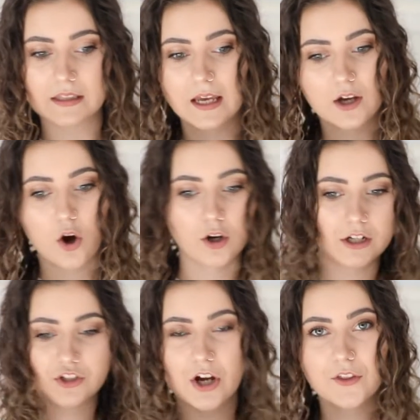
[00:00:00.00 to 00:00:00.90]
like on
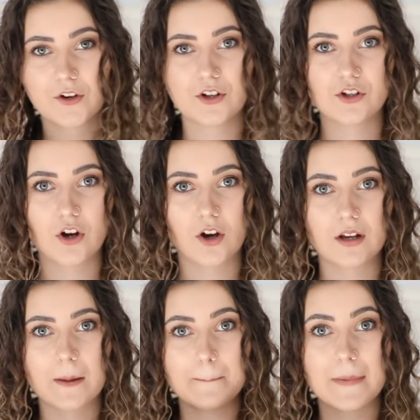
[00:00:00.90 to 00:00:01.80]
each other and you're not
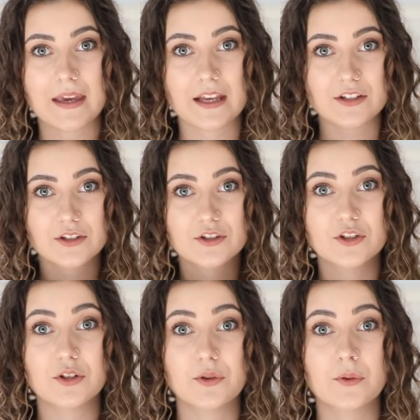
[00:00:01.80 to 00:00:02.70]
going to make it
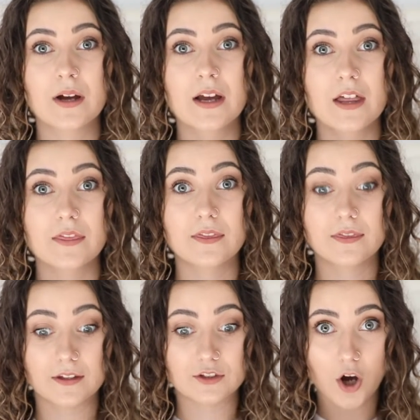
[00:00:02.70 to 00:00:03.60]
to
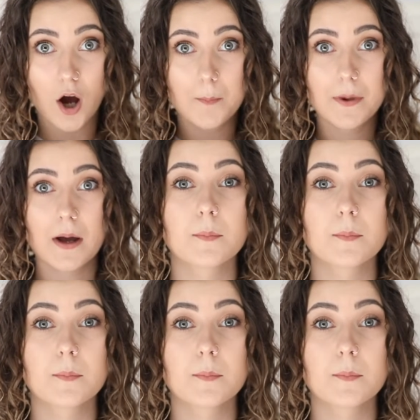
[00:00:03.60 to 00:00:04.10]
the top.